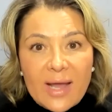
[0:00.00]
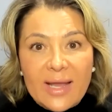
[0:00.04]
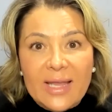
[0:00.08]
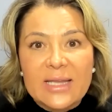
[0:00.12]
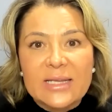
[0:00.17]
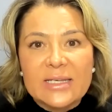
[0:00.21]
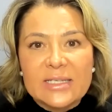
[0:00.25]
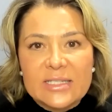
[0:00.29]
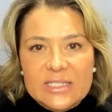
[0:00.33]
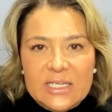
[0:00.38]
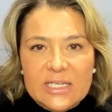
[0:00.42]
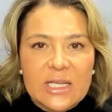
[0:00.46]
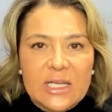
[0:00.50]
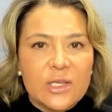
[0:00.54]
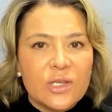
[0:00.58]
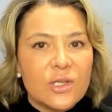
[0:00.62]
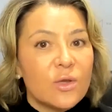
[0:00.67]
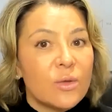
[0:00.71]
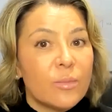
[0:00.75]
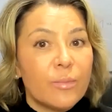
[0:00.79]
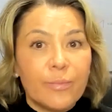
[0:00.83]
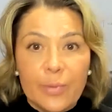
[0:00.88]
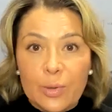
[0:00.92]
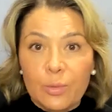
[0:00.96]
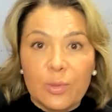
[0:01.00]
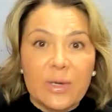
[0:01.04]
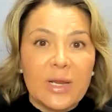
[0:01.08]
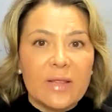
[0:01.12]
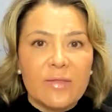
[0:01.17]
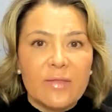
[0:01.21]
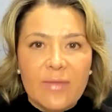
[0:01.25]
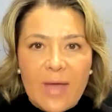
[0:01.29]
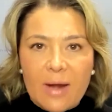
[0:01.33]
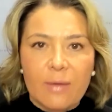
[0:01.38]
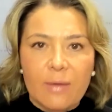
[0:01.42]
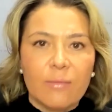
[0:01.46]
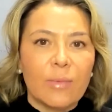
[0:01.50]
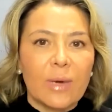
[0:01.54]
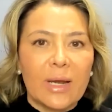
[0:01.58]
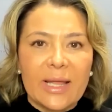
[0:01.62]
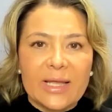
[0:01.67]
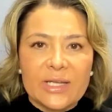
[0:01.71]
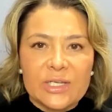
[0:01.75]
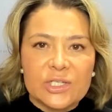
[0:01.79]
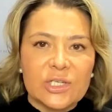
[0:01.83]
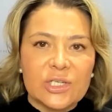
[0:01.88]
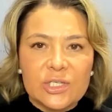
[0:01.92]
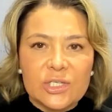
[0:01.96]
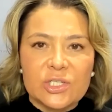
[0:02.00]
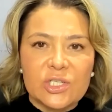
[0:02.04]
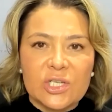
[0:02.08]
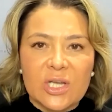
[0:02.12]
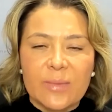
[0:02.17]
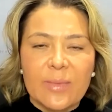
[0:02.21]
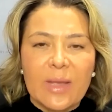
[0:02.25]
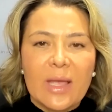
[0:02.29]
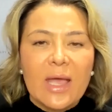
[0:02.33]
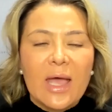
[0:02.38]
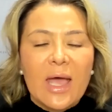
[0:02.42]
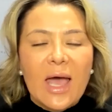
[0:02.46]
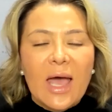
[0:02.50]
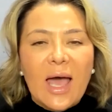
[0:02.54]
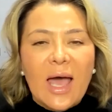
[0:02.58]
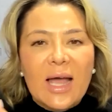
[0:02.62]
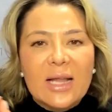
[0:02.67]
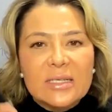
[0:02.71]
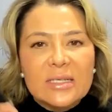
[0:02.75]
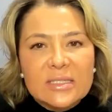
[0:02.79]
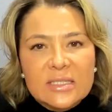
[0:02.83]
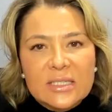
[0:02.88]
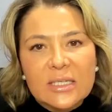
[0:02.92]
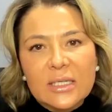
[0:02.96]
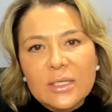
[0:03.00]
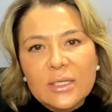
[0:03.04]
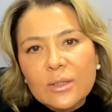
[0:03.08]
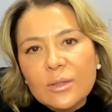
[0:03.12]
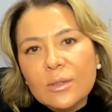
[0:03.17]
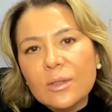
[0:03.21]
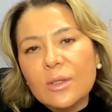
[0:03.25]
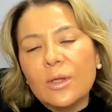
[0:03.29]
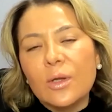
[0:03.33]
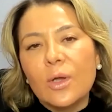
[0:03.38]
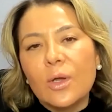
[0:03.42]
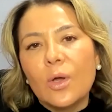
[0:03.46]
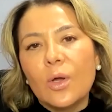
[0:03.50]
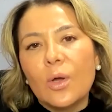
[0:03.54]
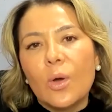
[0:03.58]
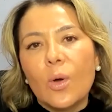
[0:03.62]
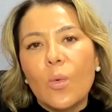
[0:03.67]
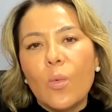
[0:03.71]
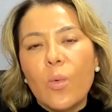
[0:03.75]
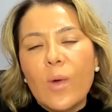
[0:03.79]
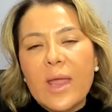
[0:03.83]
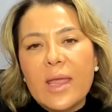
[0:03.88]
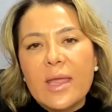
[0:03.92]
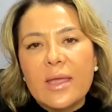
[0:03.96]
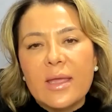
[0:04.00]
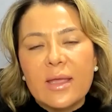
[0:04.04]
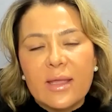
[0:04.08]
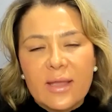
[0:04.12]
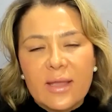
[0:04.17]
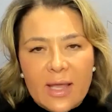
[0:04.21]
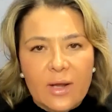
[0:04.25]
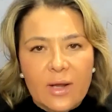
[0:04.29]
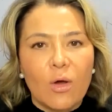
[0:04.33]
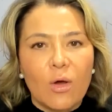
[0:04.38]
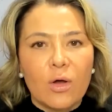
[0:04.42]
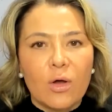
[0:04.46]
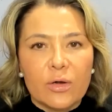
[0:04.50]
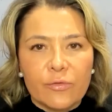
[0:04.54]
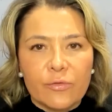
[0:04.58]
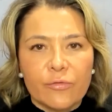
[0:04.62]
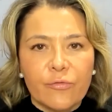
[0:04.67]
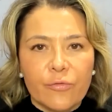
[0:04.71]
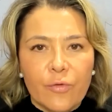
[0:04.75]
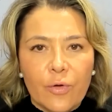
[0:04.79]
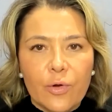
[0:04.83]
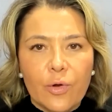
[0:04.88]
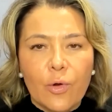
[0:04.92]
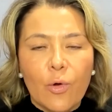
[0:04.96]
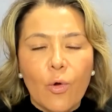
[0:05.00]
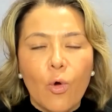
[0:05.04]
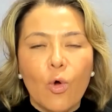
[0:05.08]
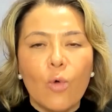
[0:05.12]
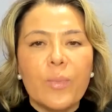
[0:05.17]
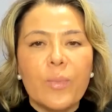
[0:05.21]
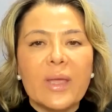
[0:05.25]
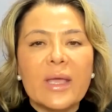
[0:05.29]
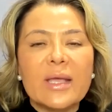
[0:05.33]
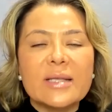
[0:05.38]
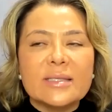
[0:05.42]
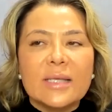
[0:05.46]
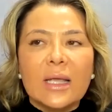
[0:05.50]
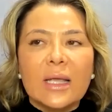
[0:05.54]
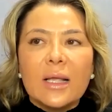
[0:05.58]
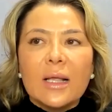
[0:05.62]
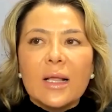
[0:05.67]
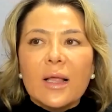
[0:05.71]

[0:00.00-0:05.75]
I continue building that relationship until we get on a phone call, because